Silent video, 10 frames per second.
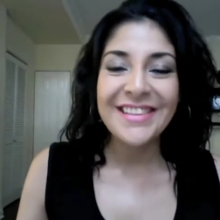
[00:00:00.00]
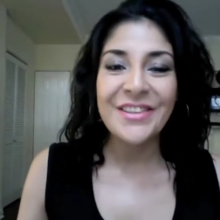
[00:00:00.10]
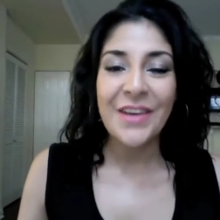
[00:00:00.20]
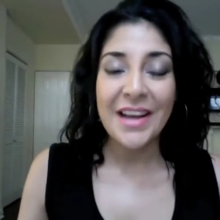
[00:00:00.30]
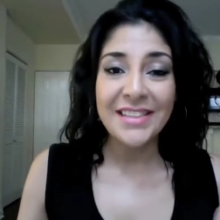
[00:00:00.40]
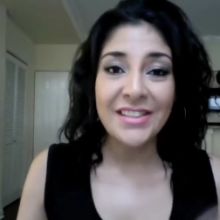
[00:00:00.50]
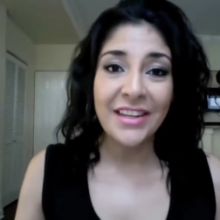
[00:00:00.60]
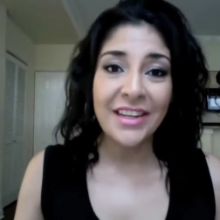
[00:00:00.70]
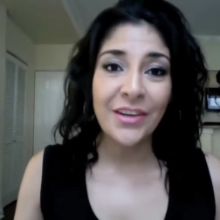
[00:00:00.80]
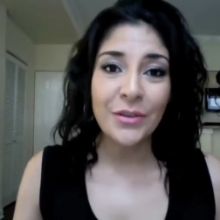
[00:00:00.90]
so as I
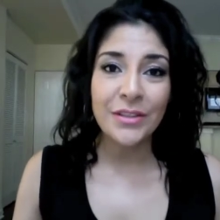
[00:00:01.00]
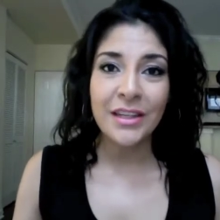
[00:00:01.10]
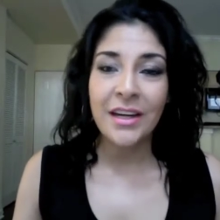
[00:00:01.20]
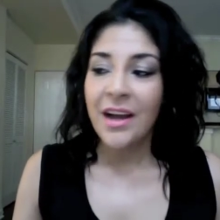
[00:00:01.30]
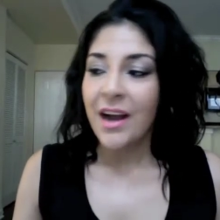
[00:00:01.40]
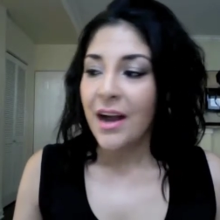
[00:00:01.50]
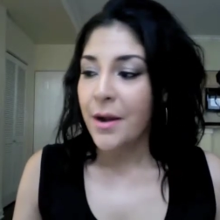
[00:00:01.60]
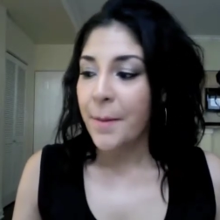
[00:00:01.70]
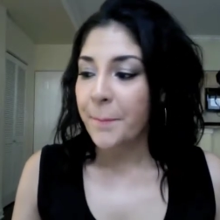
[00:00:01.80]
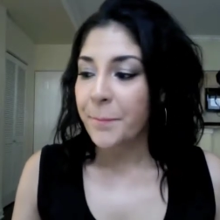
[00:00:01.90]
started getting older,
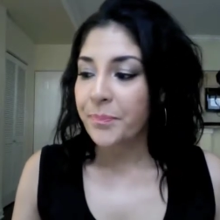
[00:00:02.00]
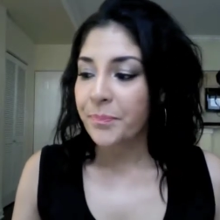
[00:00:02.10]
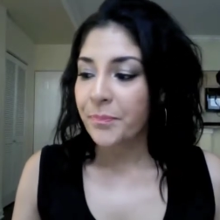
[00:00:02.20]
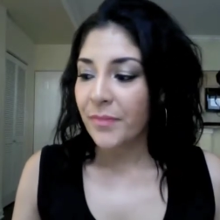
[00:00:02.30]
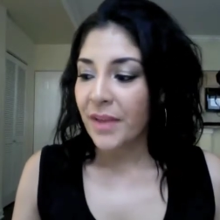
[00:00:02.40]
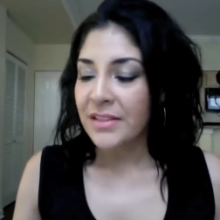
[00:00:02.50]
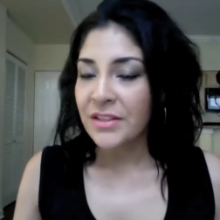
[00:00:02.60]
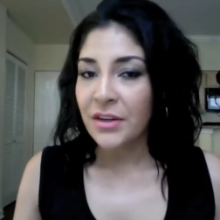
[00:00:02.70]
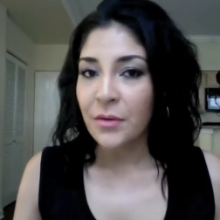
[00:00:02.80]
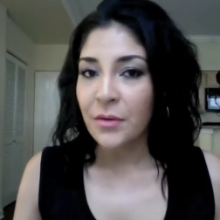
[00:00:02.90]
um, I
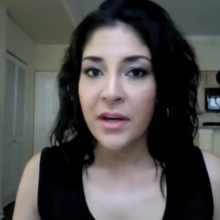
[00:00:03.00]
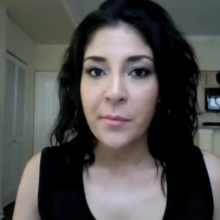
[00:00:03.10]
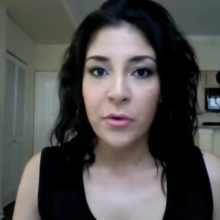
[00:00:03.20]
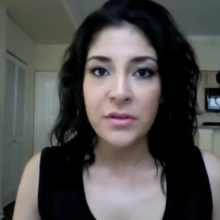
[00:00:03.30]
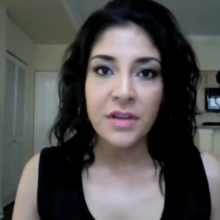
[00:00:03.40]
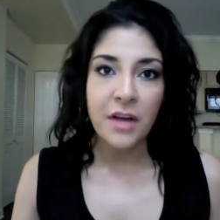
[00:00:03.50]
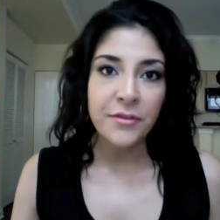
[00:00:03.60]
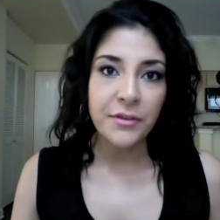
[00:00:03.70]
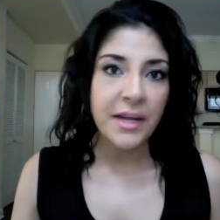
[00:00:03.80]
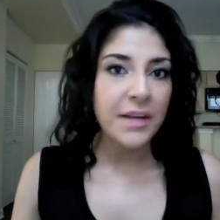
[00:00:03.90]
started wanting a more
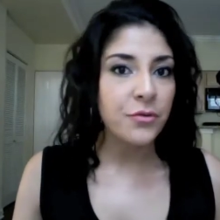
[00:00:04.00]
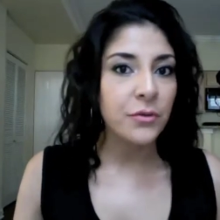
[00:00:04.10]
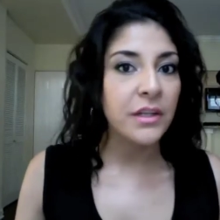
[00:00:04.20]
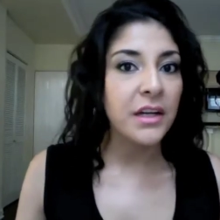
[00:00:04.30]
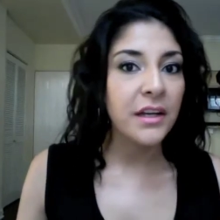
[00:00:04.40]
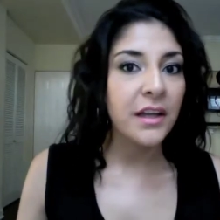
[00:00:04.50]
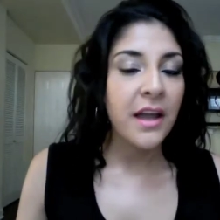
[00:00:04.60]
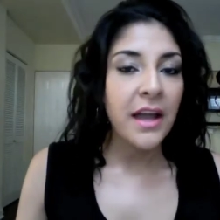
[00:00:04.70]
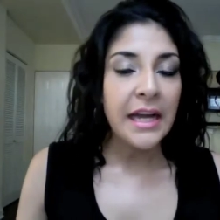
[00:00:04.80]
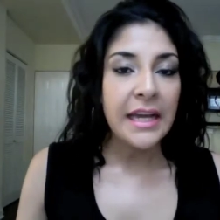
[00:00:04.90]
softer, natural look.
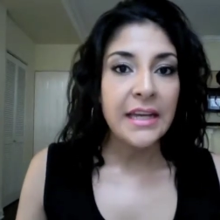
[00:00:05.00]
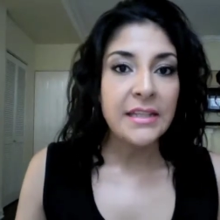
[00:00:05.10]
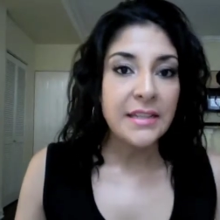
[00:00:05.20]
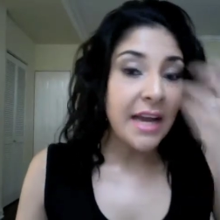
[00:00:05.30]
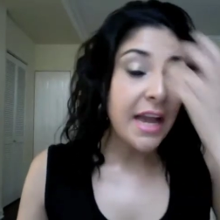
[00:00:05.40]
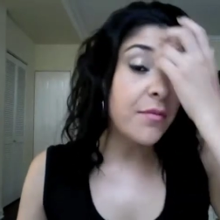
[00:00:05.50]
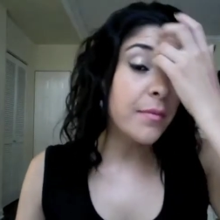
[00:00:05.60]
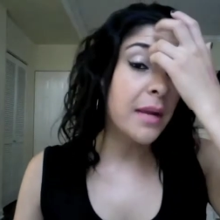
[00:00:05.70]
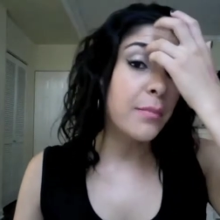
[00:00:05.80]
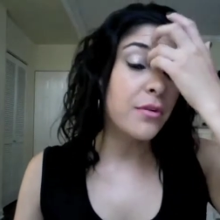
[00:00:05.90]
And I haven't
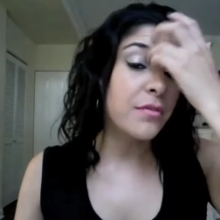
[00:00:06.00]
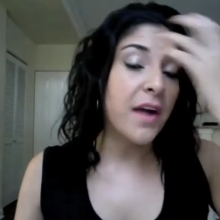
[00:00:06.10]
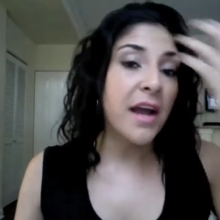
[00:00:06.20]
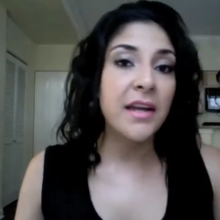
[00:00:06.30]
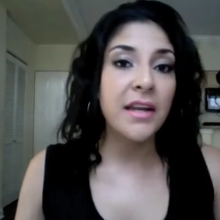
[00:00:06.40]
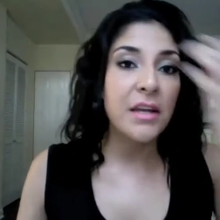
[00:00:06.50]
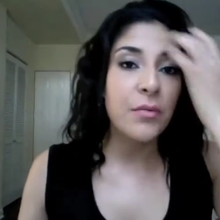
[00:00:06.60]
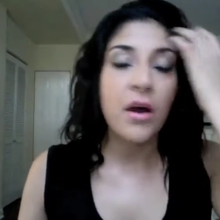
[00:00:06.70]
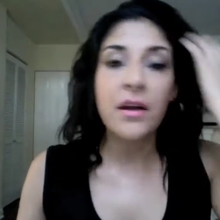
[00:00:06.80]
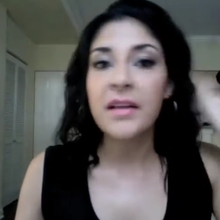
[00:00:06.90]
been able to find any
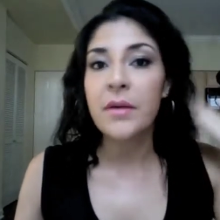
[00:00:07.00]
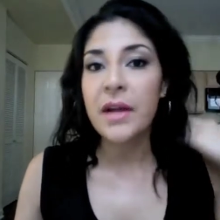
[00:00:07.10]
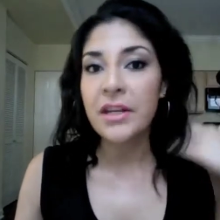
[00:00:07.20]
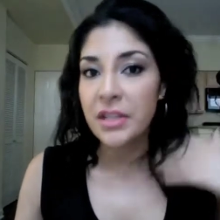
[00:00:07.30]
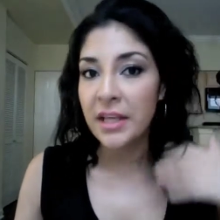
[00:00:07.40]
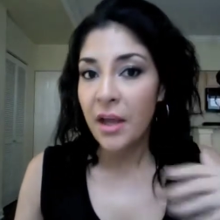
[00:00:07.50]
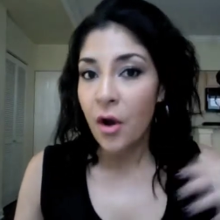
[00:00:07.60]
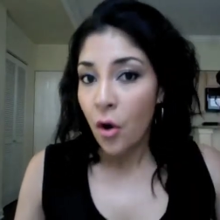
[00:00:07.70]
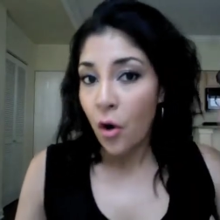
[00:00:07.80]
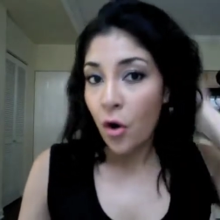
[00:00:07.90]
product that would actually
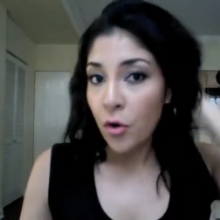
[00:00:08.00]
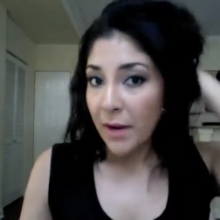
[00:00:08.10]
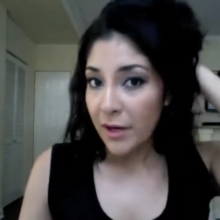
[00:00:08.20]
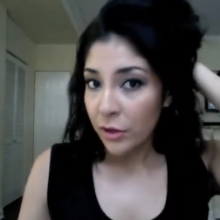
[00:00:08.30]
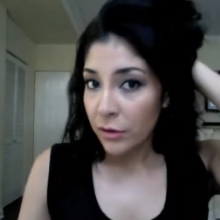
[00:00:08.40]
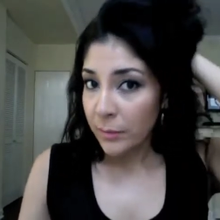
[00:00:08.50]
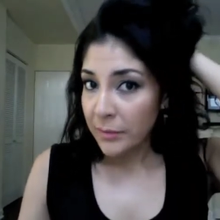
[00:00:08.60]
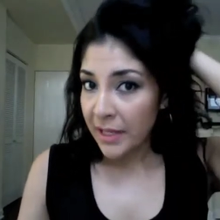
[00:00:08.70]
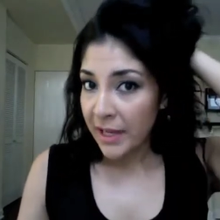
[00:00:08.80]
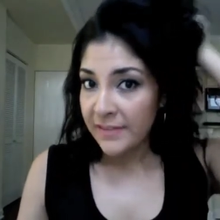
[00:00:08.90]
hold my curl in
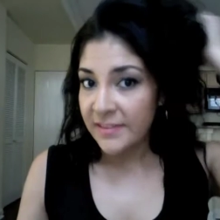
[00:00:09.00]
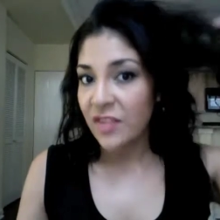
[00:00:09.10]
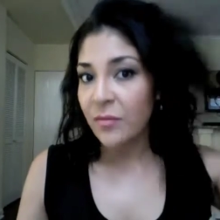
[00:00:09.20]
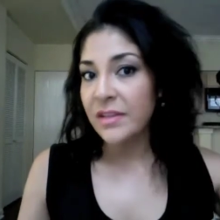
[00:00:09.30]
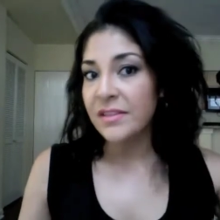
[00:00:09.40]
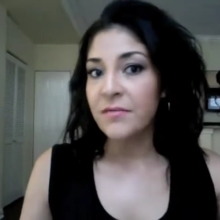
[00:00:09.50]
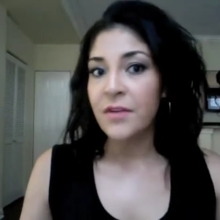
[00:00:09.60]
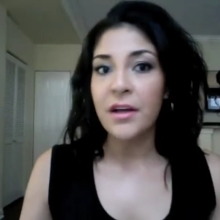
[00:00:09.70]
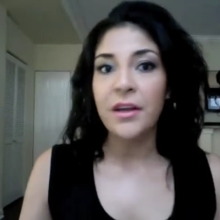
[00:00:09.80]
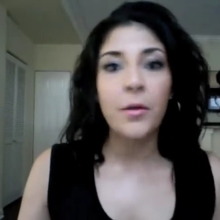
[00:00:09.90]
place, give me some
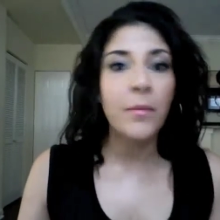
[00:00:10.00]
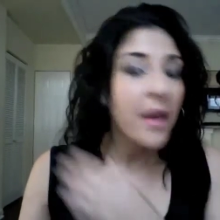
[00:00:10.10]
volume,